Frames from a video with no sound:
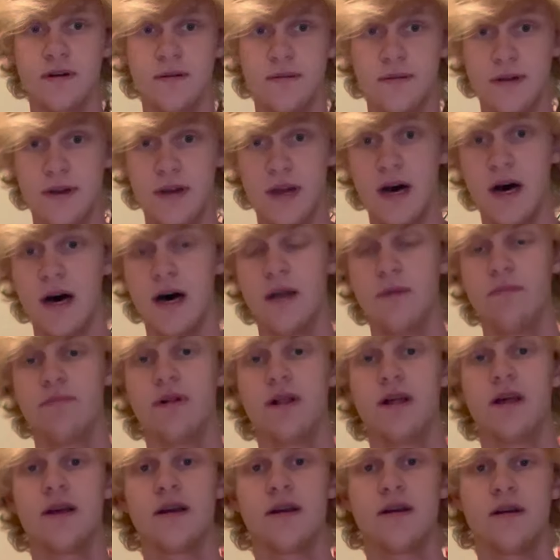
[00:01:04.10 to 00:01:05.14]

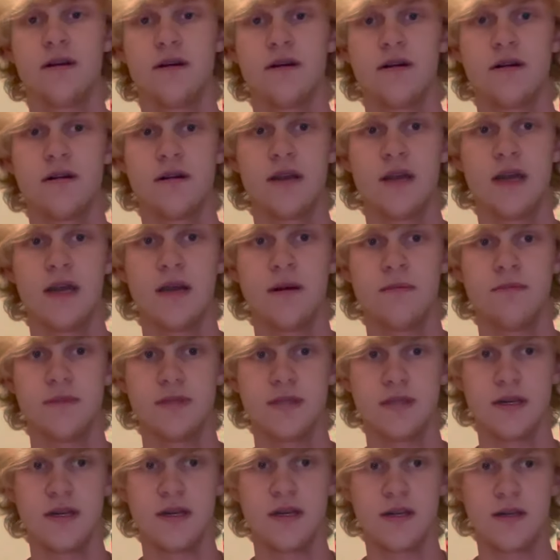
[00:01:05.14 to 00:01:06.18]
non-playing card games,
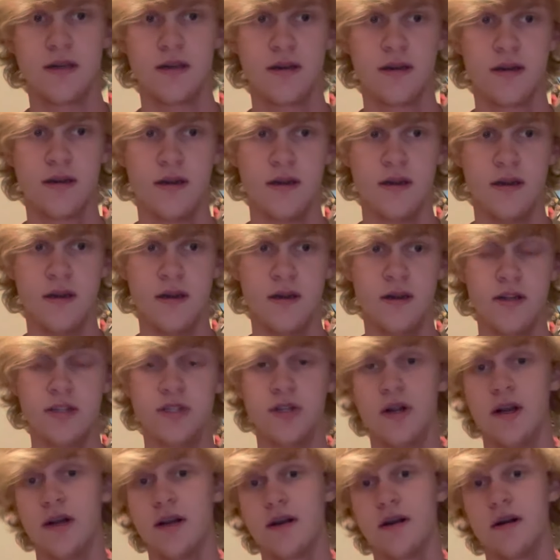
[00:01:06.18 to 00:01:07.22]
like
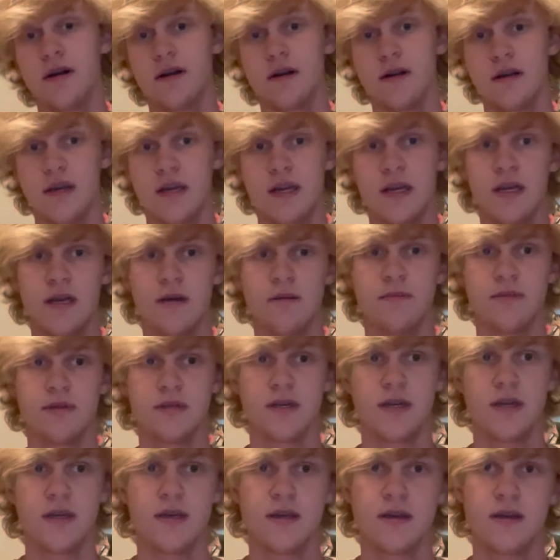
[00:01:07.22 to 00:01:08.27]
trading card games,
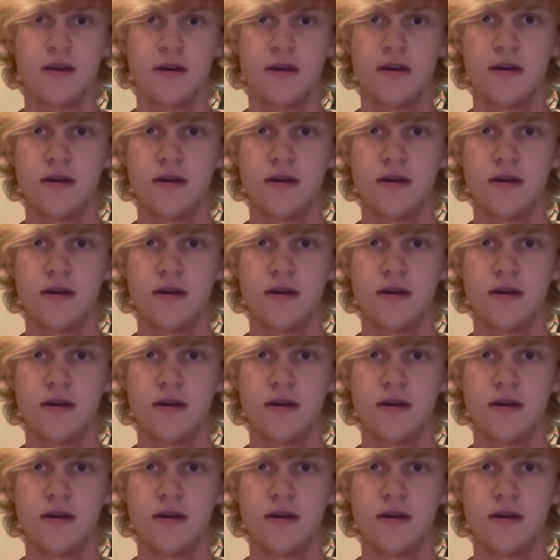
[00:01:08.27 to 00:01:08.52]
like